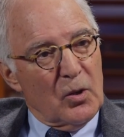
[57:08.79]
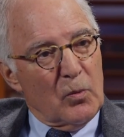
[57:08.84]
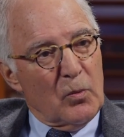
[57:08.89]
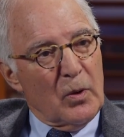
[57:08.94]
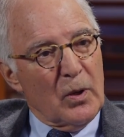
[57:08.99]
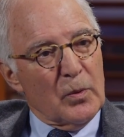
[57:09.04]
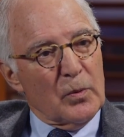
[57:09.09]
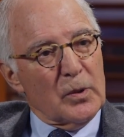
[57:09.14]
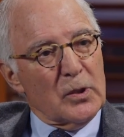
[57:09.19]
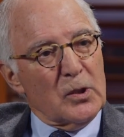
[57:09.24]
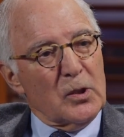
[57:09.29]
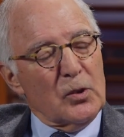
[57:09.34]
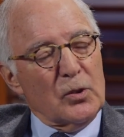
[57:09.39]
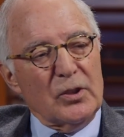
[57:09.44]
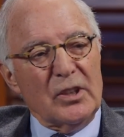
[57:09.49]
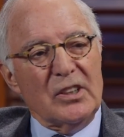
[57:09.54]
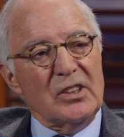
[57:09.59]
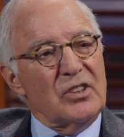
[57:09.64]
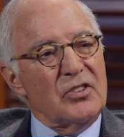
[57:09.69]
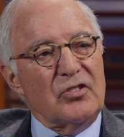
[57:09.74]
where we're
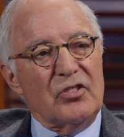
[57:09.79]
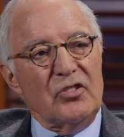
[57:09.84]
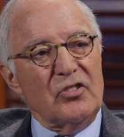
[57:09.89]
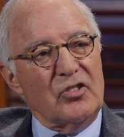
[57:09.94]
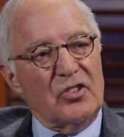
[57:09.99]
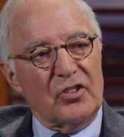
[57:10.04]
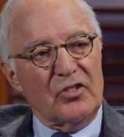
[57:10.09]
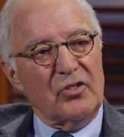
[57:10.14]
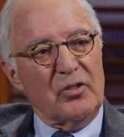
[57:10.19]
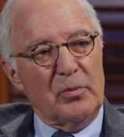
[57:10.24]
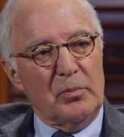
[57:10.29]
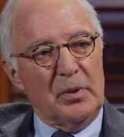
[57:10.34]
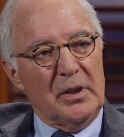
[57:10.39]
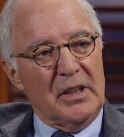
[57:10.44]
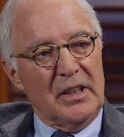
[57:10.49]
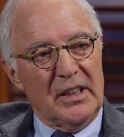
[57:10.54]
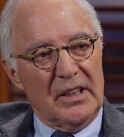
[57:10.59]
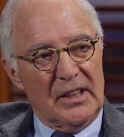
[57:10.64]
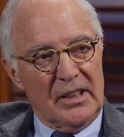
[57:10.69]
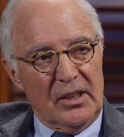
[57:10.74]
learning. This is just the
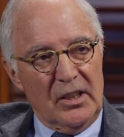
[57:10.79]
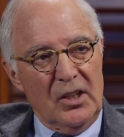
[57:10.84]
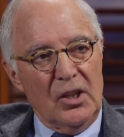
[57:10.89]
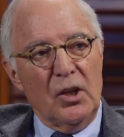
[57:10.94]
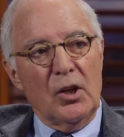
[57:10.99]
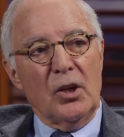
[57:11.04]
beginning.